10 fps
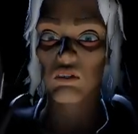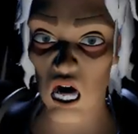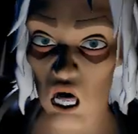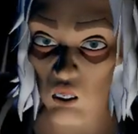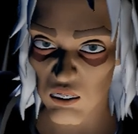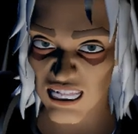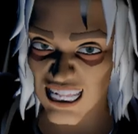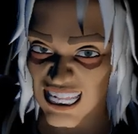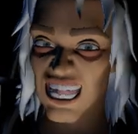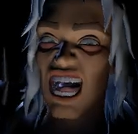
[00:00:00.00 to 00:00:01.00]
Oh,
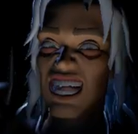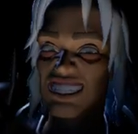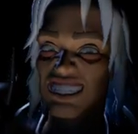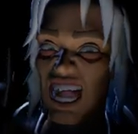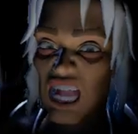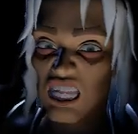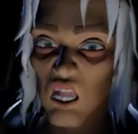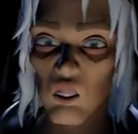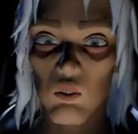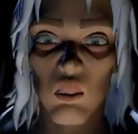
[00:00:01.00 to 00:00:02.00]
yes.
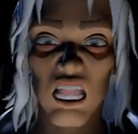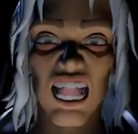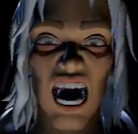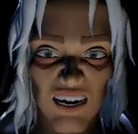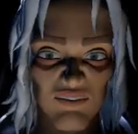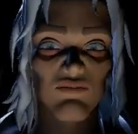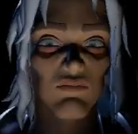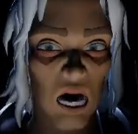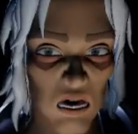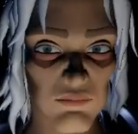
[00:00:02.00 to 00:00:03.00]
You love
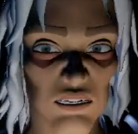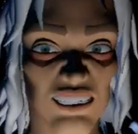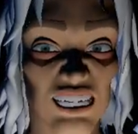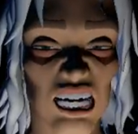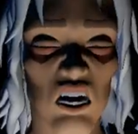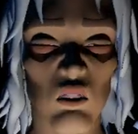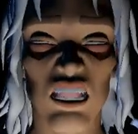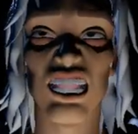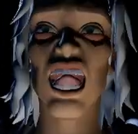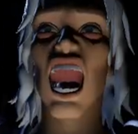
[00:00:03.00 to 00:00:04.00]
puppies. You
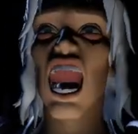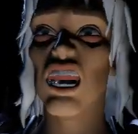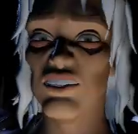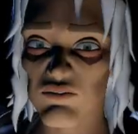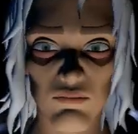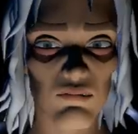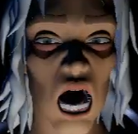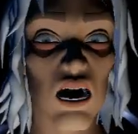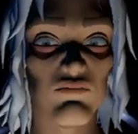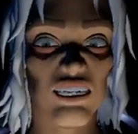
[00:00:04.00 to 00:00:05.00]
love
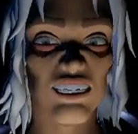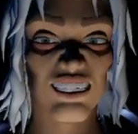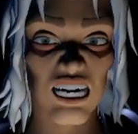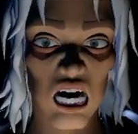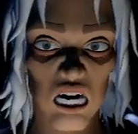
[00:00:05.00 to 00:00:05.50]
puppies.